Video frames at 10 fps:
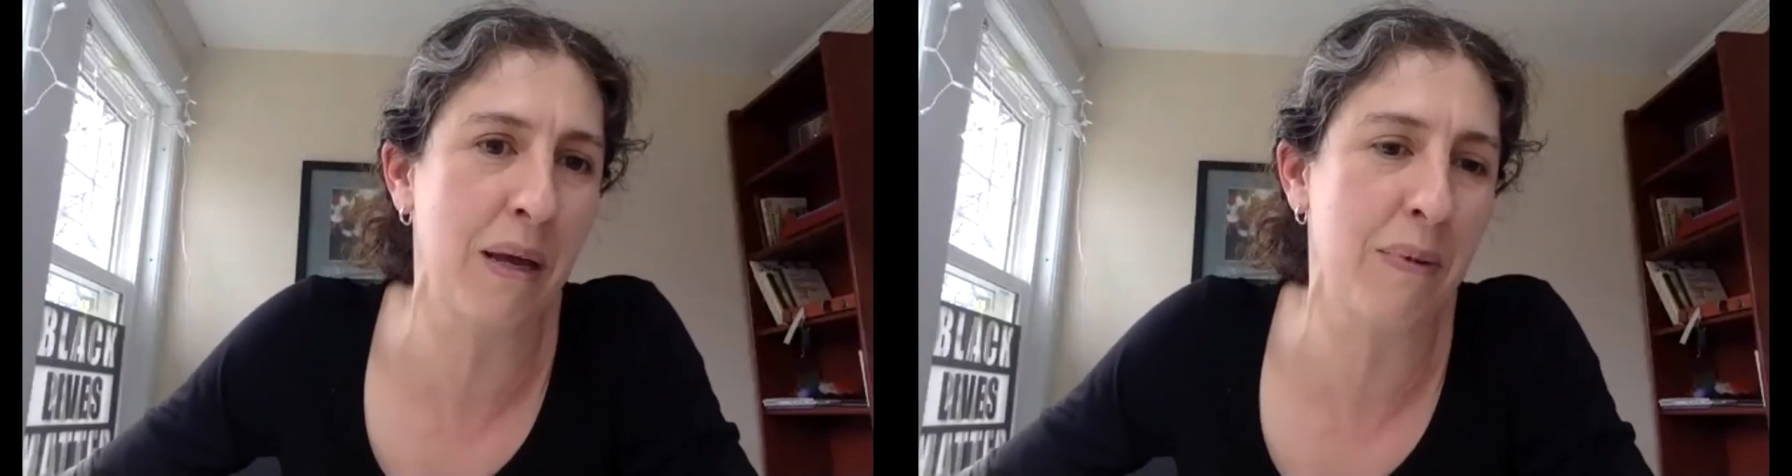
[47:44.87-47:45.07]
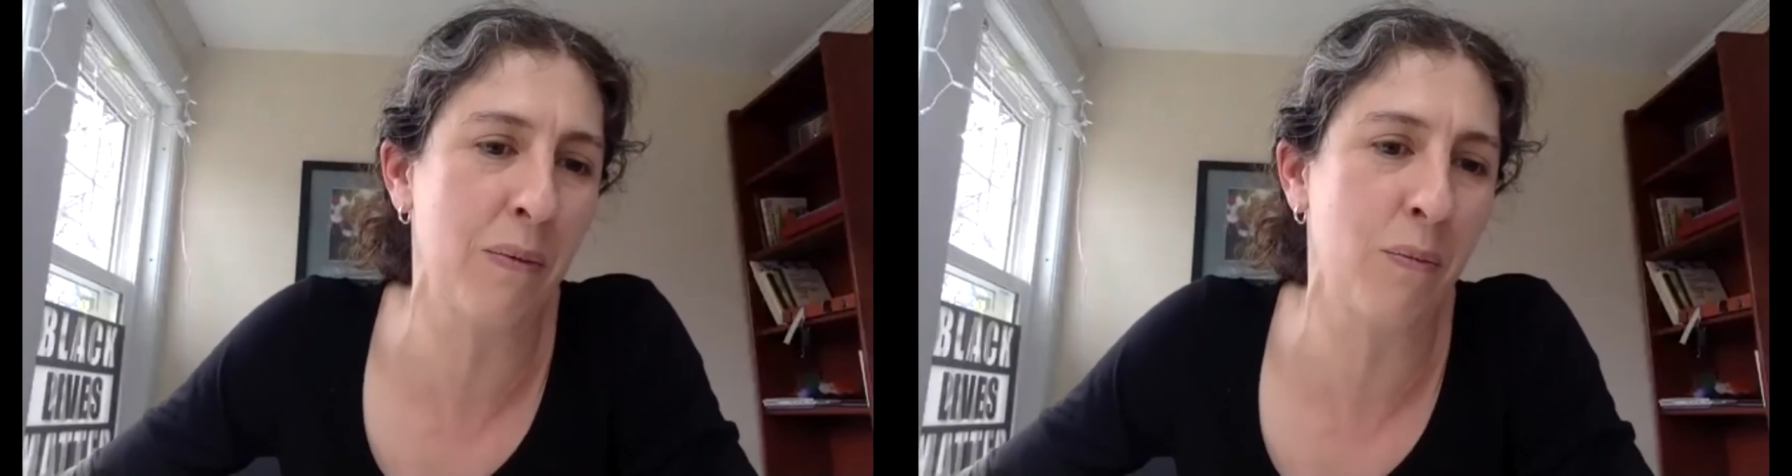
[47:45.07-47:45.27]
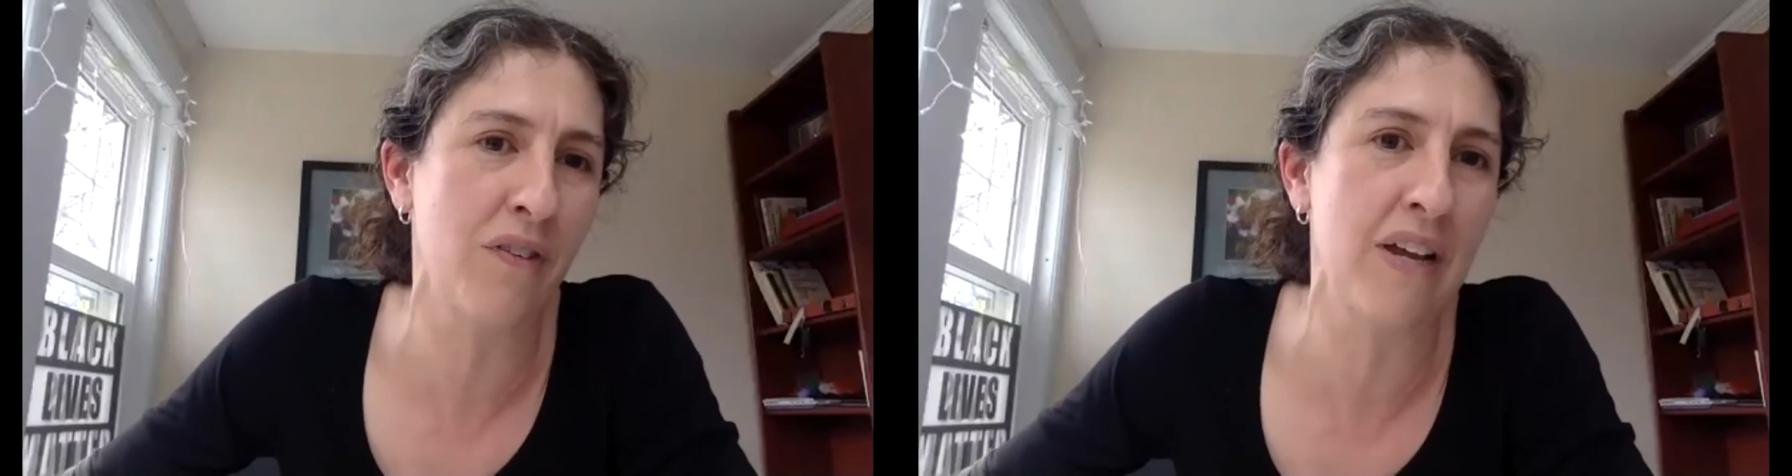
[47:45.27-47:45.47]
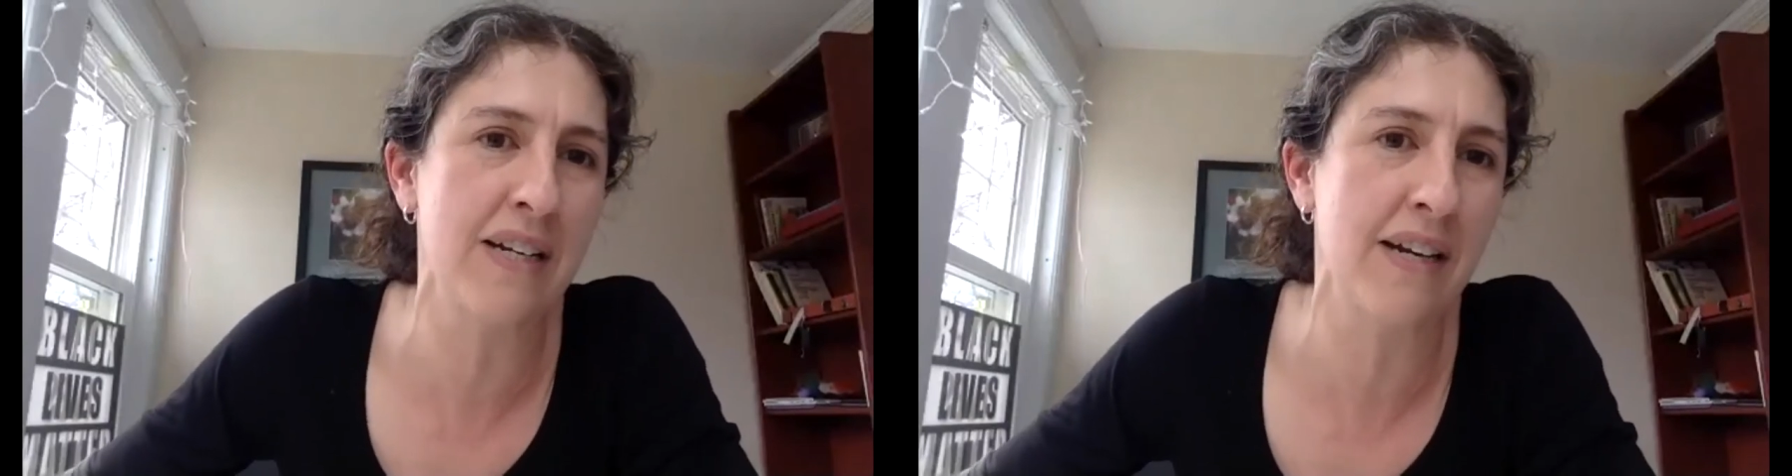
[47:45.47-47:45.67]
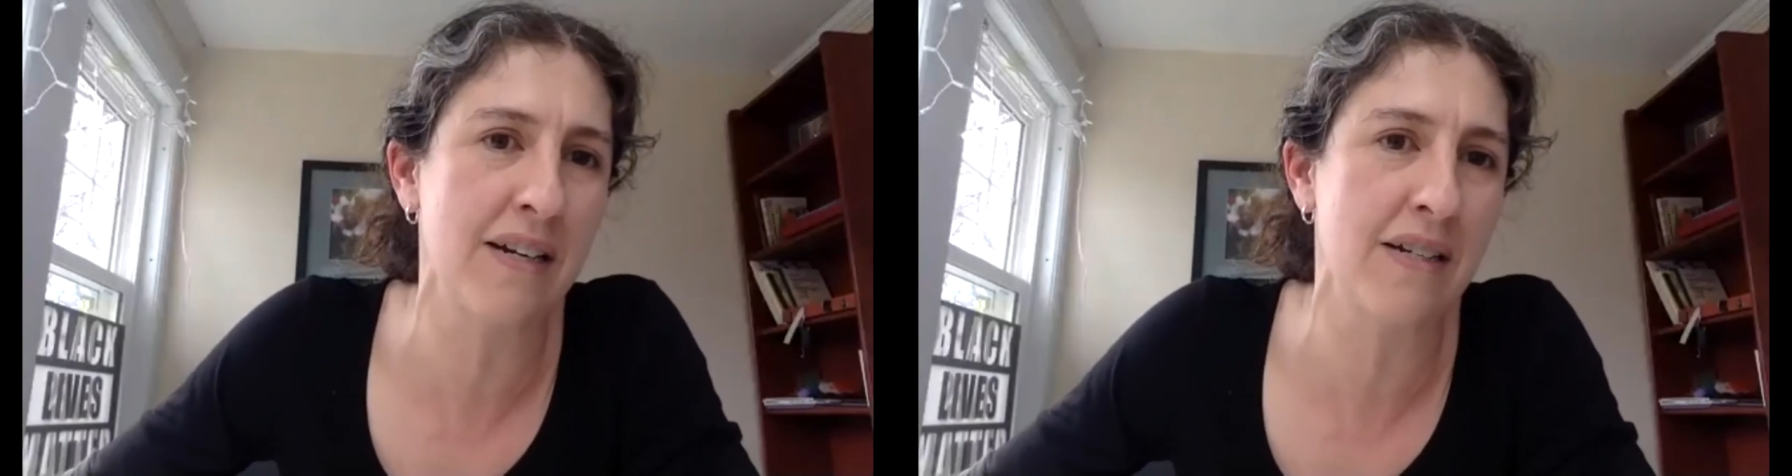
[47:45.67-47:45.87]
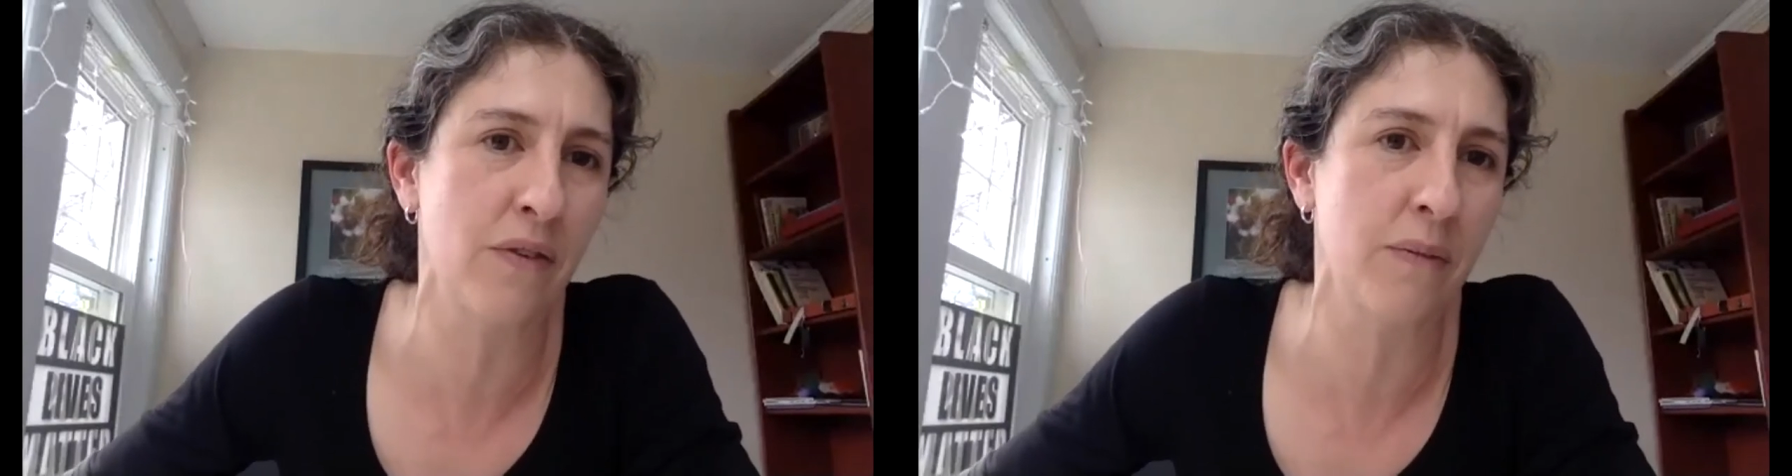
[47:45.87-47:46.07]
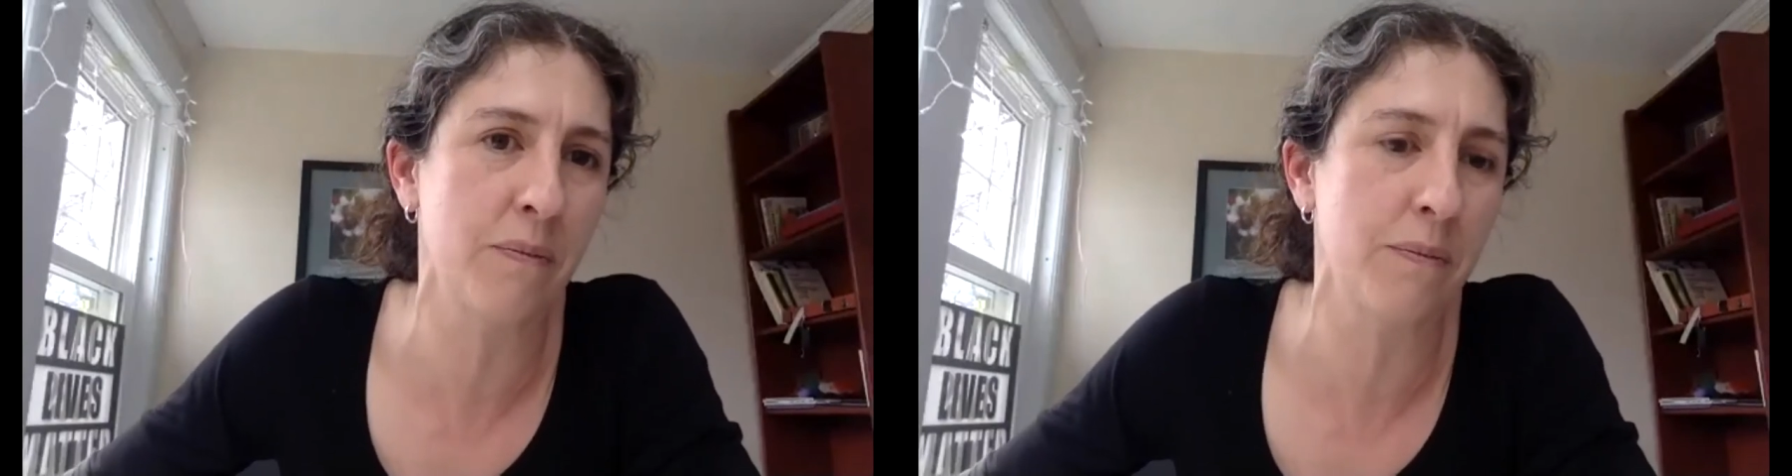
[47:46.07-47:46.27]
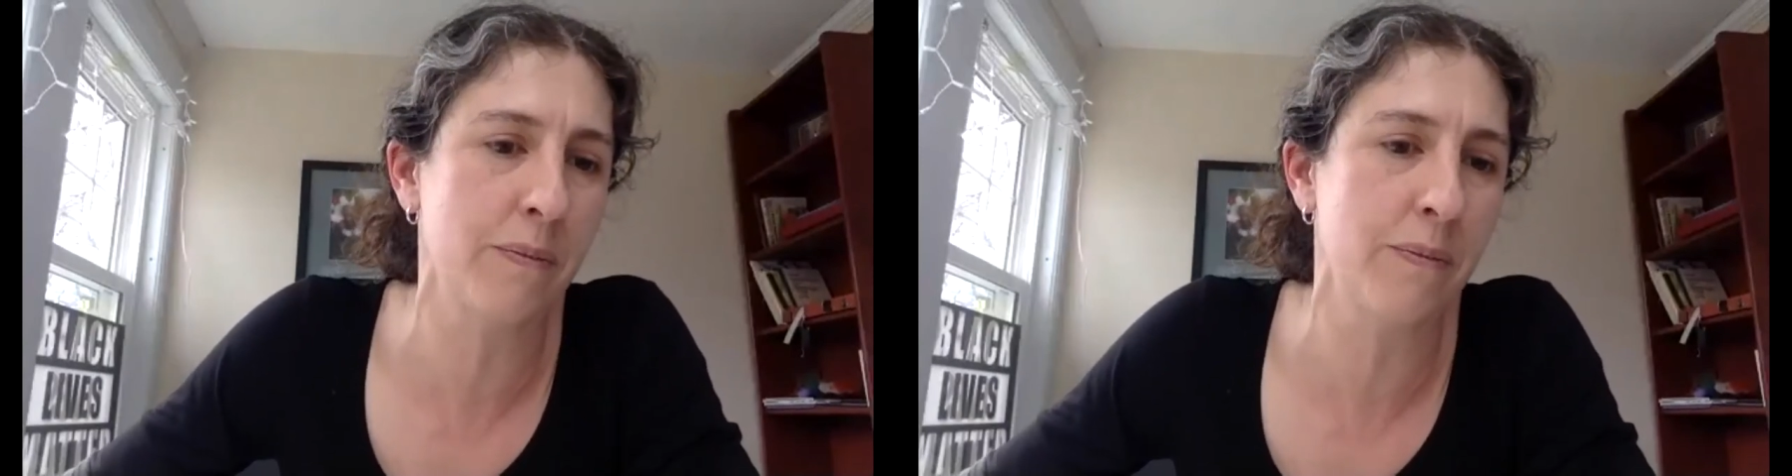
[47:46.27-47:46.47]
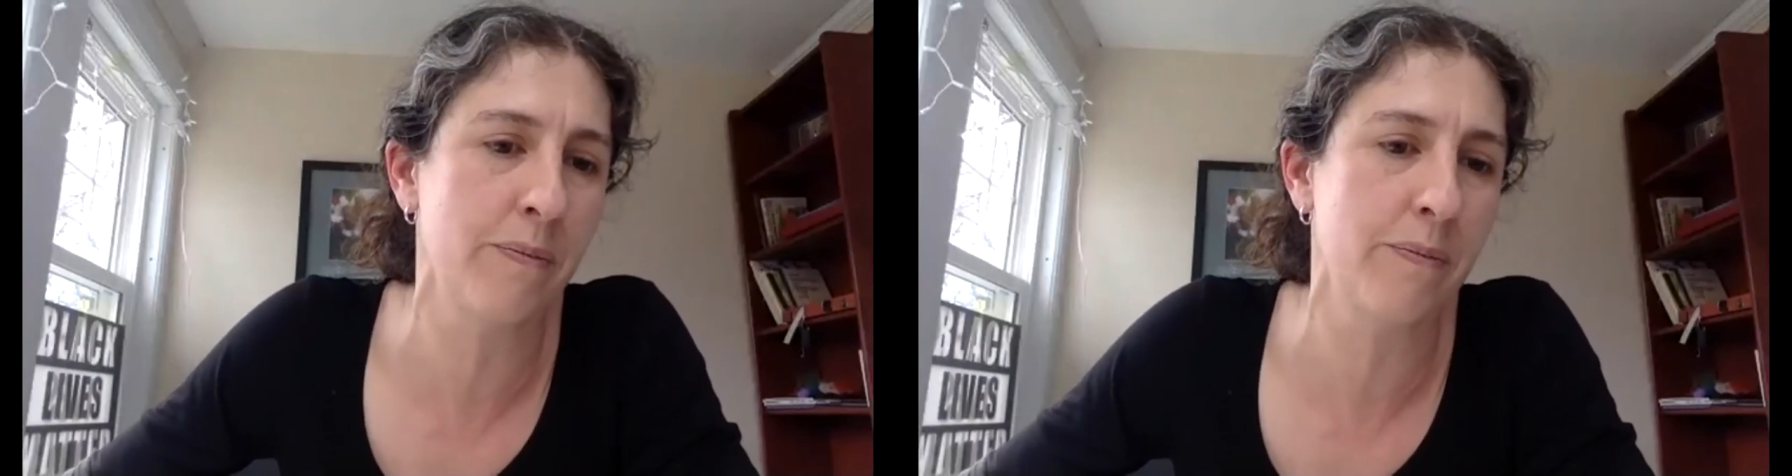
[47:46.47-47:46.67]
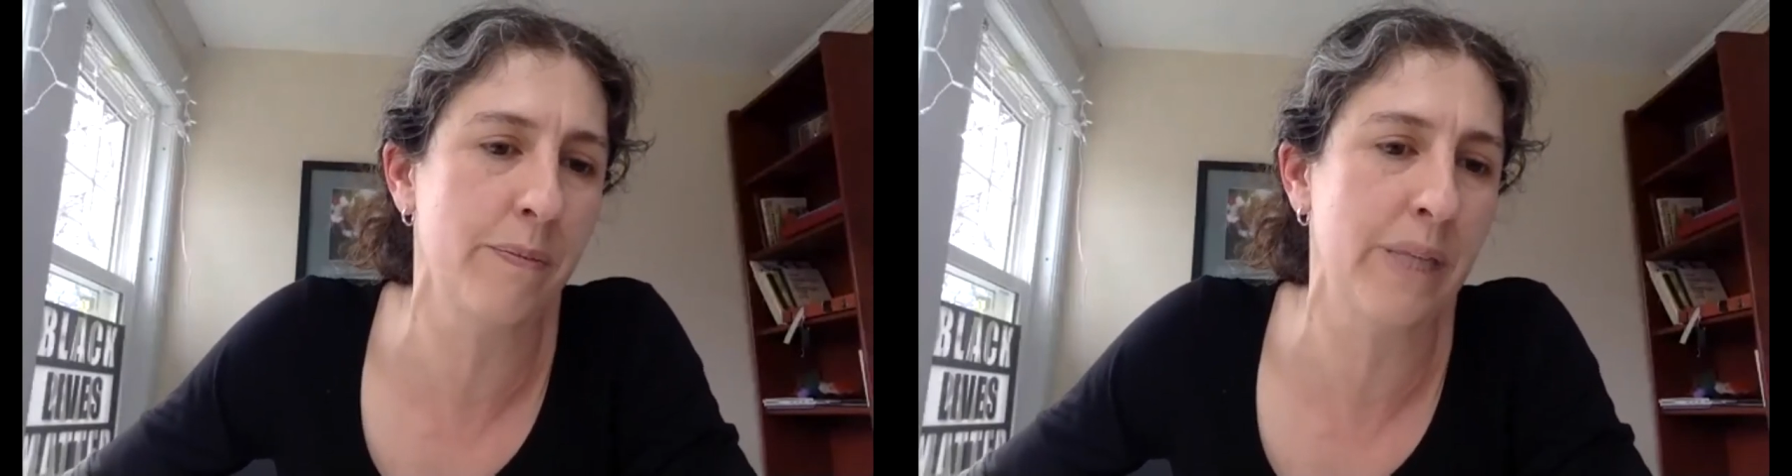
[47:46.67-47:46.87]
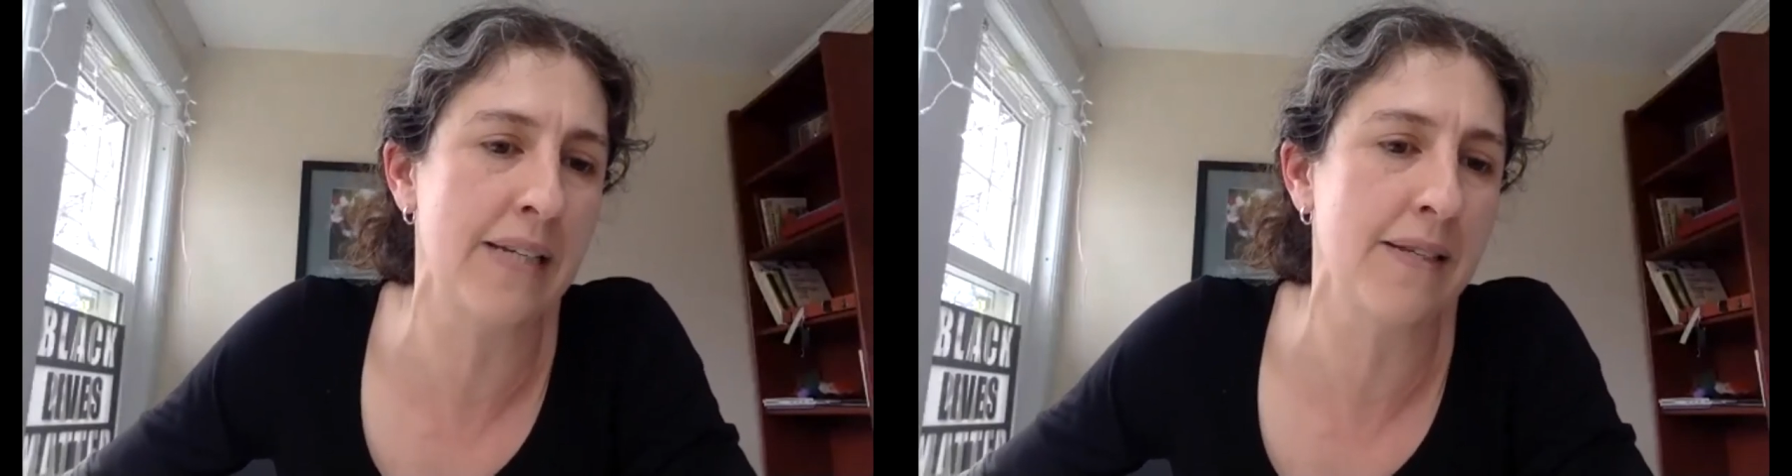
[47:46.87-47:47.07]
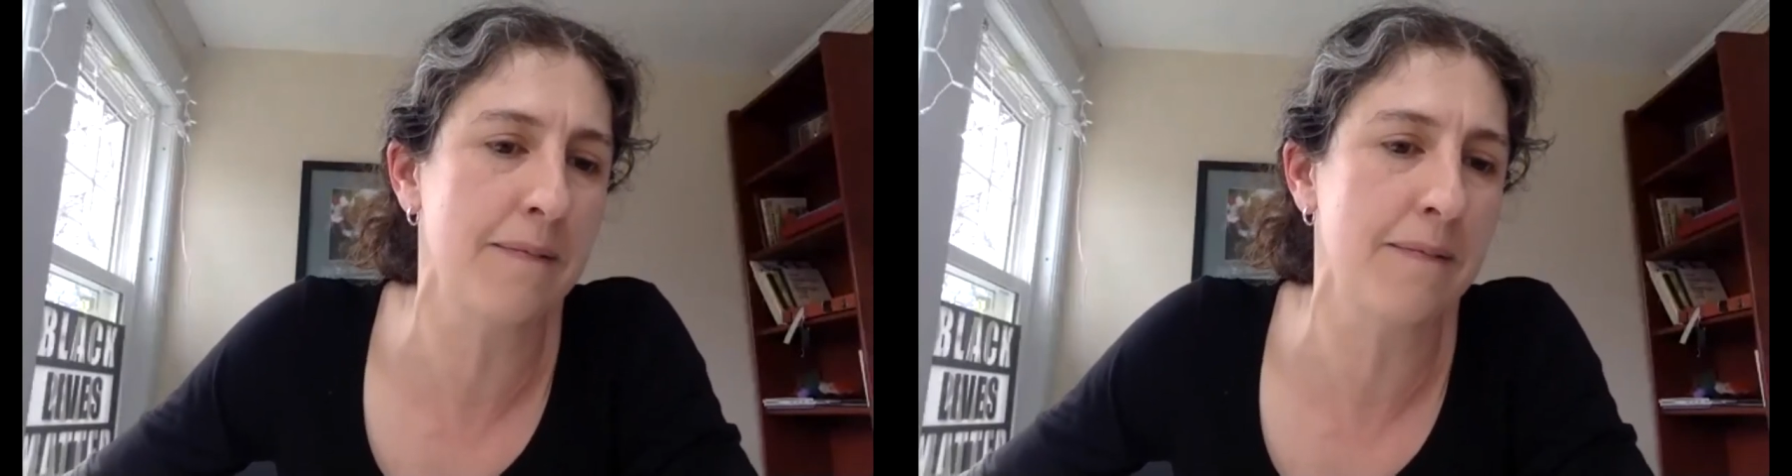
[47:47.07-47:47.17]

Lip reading: maybe would have ended at a different place?